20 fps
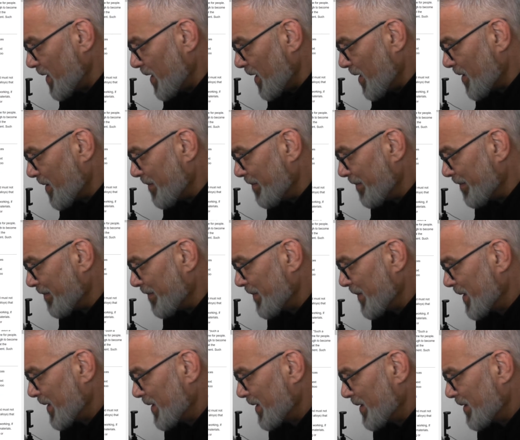year.
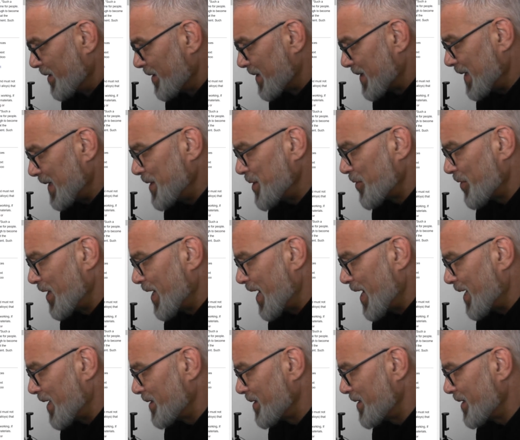The century
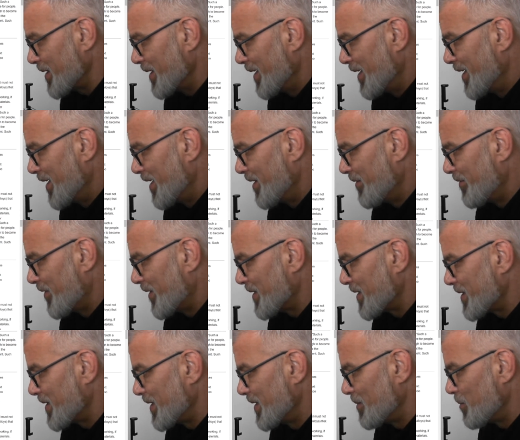hand
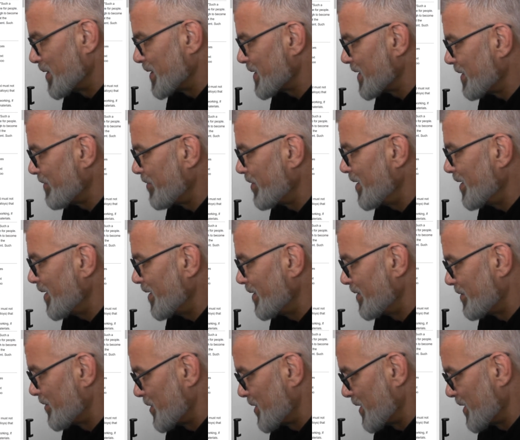advances once every
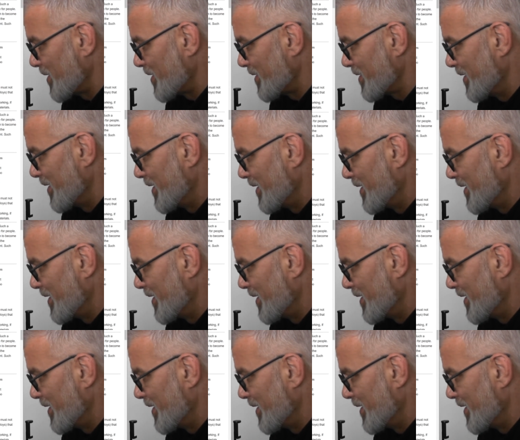100 years,